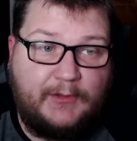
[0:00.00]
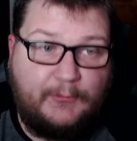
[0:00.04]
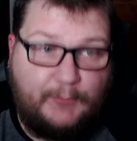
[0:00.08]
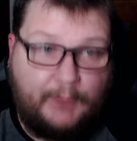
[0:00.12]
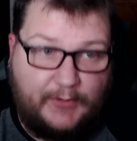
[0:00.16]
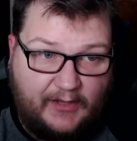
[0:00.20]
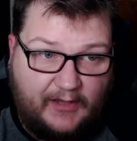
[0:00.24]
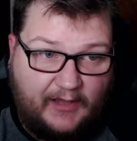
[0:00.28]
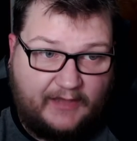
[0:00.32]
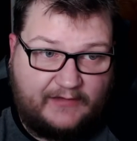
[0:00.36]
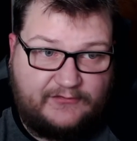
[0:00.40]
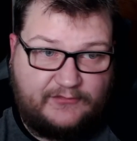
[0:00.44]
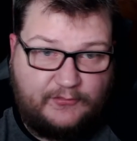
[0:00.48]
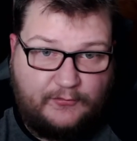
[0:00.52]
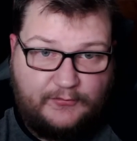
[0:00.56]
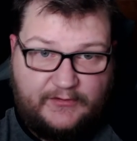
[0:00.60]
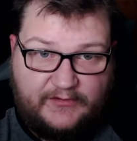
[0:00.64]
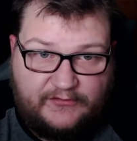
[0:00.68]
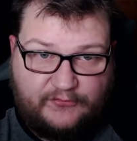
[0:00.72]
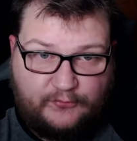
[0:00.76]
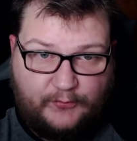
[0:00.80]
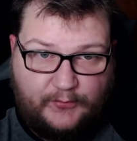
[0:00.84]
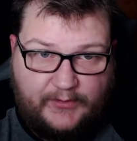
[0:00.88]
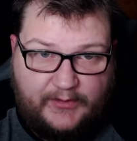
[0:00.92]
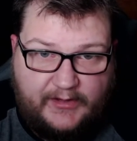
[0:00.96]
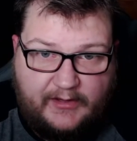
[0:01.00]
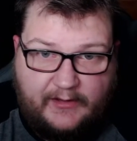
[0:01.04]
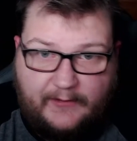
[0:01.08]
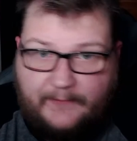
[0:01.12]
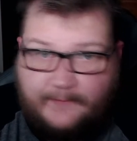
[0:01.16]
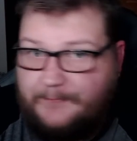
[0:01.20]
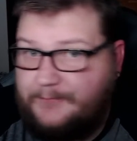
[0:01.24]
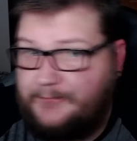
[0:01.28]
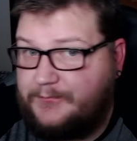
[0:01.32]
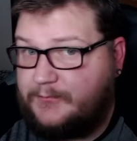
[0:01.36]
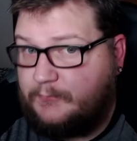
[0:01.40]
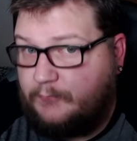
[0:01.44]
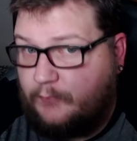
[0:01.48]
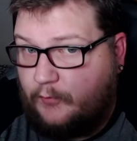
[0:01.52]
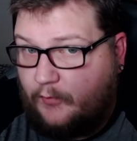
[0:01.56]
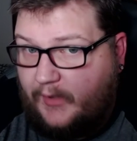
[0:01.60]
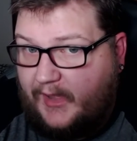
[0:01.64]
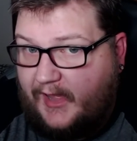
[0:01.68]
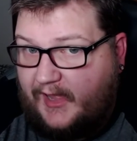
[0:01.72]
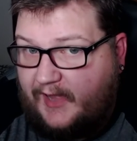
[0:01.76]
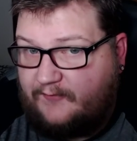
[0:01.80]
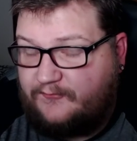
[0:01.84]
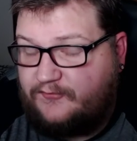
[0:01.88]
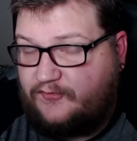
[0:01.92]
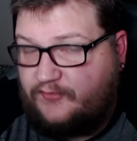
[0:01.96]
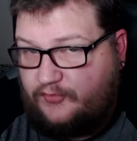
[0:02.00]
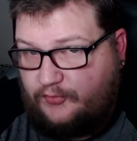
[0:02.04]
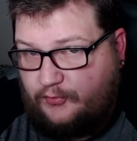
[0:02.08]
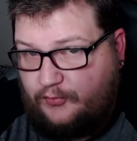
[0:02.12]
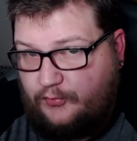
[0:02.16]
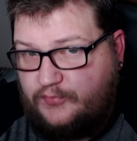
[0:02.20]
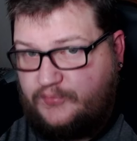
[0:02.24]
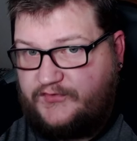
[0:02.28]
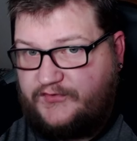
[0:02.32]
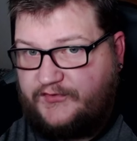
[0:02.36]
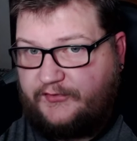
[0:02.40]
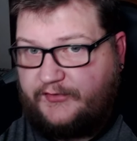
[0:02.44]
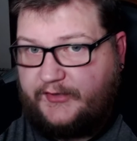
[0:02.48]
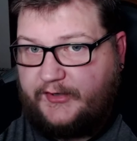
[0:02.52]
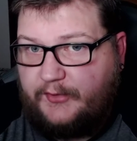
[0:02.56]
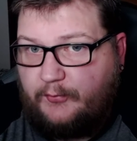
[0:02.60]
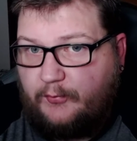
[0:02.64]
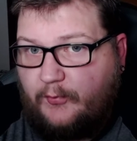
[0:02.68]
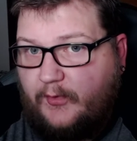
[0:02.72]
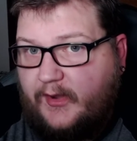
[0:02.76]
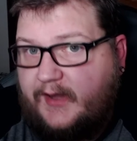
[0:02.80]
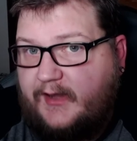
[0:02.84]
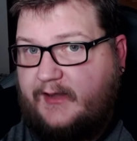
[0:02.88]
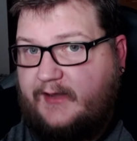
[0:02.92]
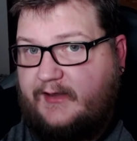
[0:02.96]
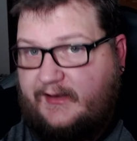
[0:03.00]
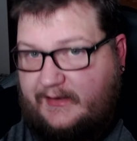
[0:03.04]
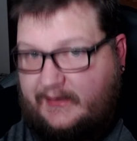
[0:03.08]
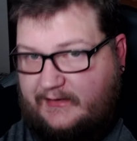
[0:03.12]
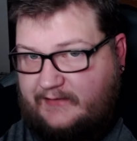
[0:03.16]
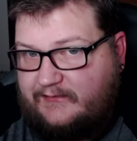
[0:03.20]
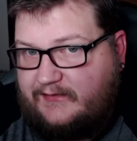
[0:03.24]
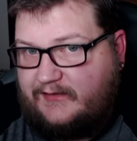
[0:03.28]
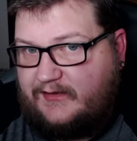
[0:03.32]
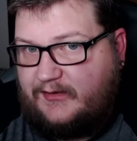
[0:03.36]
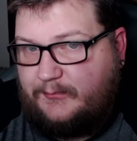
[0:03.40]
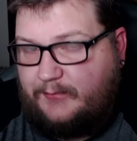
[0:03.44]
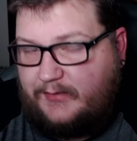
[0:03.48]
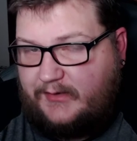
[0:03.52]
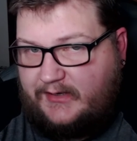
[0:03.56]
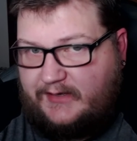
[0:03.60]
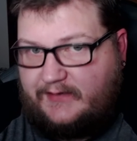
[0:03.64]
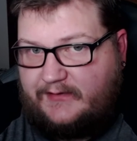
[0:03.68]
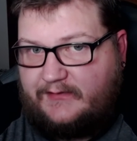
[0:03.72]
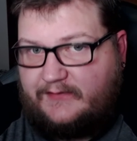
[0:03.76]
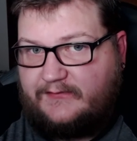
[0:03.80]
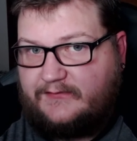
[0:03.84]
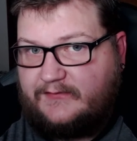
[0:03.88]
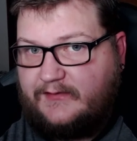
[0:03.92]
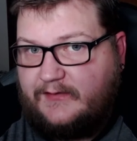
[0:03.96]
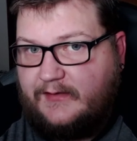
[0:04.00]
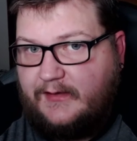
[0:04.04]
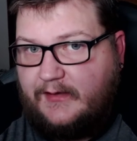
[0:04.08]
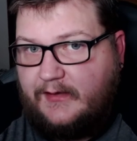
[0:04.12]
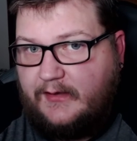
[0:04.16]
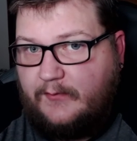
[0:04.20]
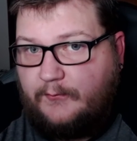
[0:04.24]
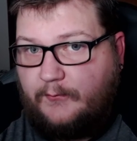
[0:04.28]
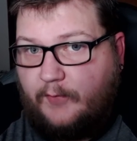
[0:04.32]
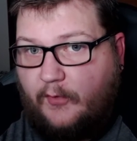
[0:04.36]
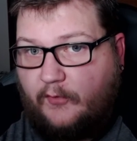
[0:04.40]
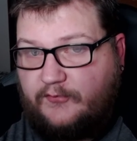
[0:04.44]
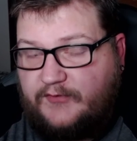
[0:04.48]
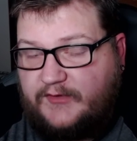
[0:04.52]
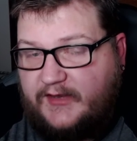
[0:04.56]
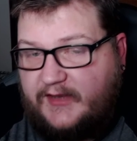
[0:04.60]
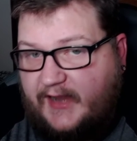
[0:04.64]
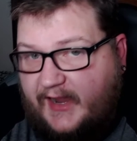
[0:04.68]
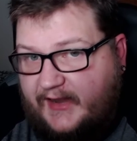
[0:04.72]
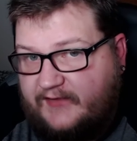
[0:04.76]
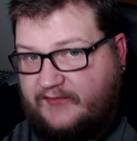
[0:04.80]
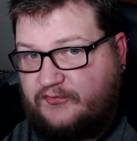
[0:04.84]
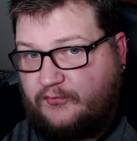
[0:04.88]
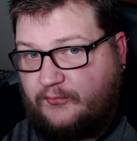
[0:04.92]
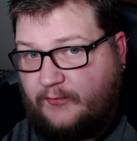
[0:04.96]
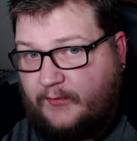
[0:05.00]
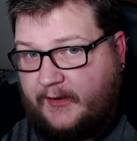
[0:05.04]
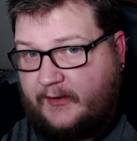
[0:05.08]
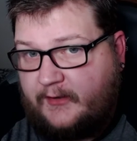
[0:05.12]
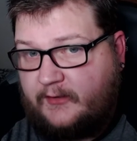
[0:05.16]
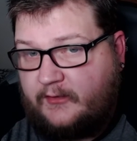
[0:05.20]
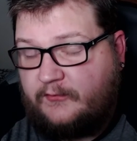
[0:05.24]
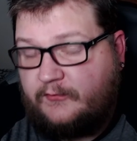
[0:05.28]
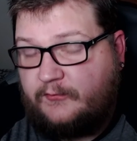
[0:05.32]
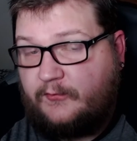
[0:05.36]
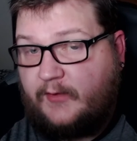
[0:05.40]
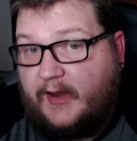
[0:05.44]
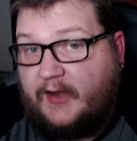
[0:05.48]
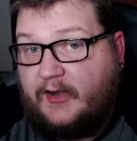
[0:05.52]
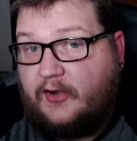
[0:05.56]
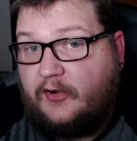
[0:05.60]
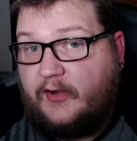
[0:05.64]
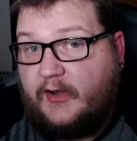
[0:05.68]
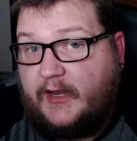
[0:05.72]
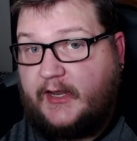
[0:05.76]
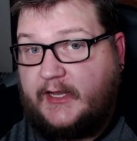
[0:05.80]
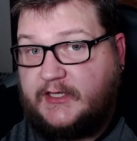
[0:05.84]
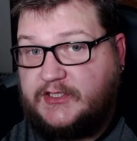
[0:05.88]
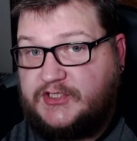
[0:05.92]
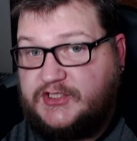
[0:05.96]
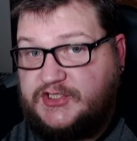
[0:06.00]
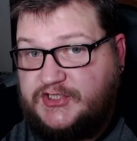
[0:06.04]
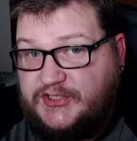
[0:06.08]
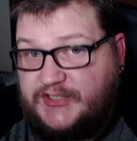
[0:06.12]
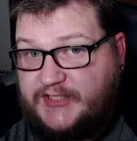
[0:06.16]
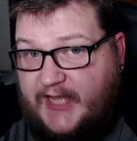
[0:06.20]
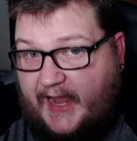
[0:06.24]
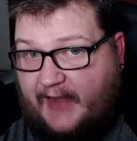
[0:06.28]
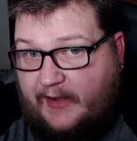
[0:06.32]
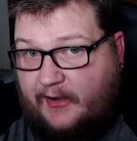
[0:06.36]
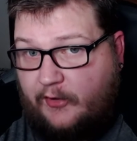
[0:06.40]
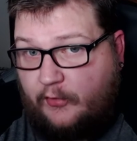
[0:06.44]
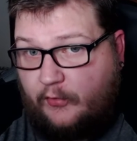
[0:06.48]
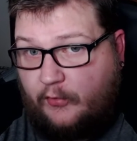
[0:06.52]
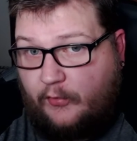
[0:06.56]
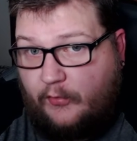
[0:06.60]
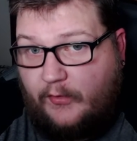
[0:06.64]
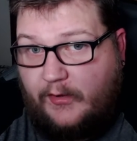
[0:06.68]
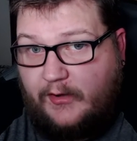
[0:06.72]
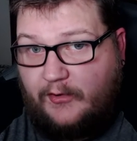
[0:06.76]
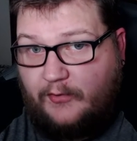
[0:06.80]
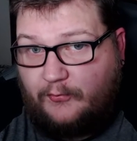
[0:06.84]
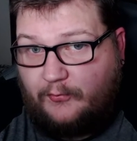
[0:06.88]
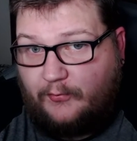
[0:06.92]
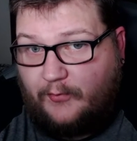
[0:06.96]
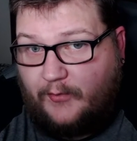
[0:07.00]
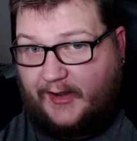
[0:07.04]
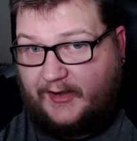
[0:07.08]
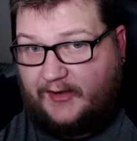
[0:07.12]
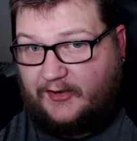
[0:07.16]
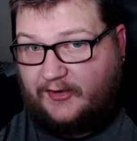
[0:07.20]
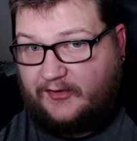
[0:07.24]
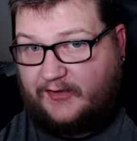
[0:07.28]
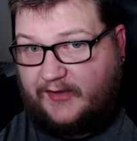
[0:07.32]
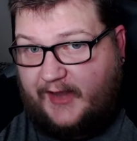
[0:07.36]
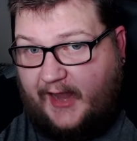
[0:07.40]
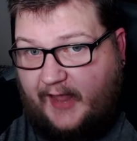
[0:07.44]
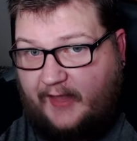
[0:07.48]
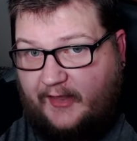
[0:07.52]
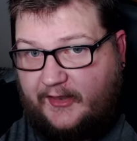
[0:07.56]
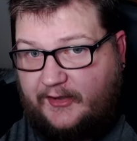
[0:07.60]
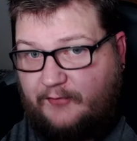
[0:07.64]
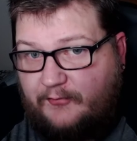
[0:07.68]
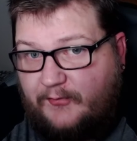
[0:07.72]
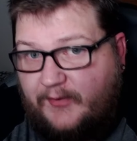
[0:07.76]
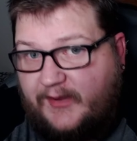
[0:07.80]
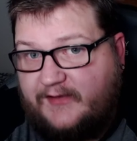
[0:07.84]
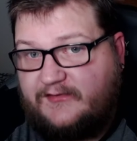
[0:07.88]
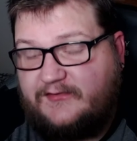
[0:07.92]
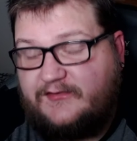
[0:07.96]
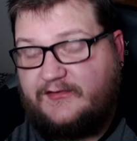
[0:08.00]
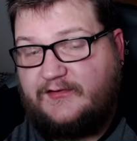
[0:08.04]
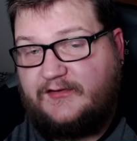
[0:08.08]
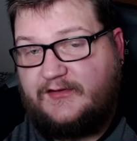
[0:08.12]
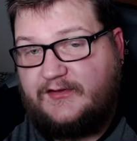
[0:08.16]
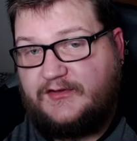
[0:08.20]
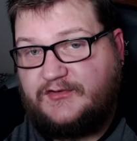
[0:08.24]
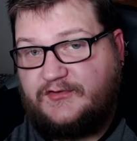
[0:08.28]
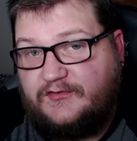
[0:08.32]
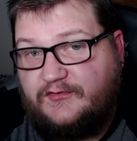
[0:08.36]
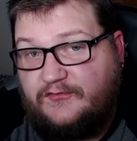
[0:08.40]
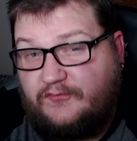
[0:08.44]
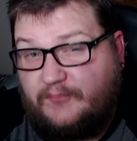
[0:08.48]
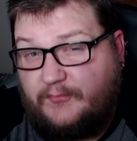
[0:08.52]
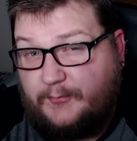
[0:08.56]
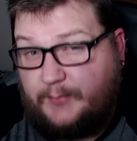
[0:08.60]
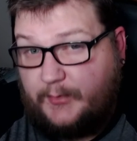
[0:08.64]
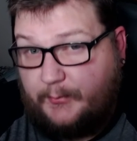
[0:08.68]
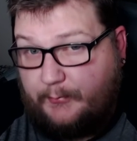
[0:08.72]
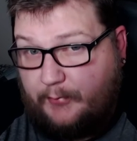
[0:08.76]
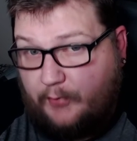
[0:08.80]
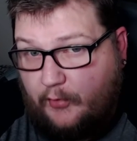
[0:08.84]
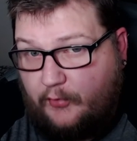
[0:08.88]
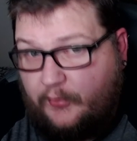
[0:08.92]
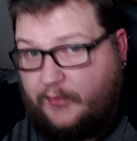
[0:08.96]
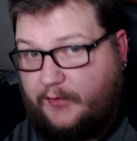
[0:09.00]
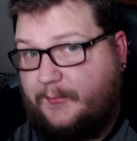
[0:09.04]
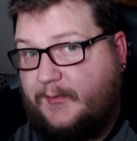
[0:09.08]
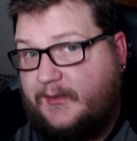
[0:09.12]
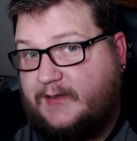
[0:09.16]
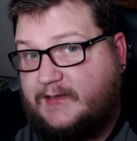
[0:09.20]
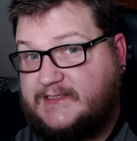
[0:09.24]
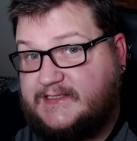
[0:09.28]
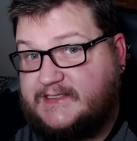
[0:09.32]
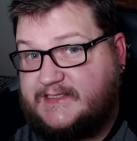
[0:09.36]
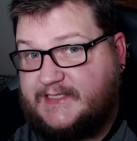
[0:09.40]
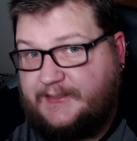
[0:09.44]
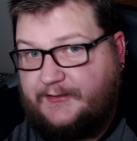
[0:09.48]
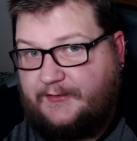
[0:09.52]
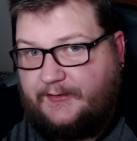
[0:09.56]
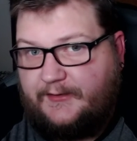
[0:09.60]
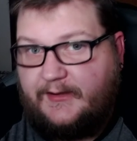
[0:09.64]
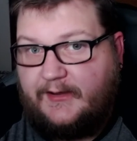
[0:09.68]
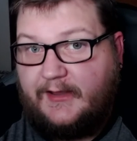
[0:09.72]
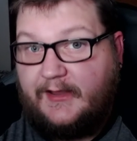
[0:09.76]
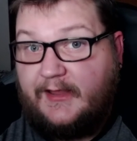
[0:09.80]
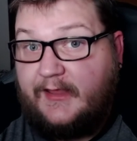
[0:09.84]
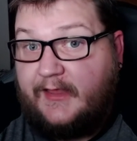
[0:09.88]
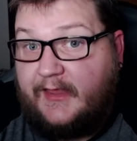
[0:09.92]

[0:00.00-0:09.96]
We also this week will have two Chilling Reign ETBs, both the Ice Rider and Shadow Rider Calyrex editions from the Pokemon Center,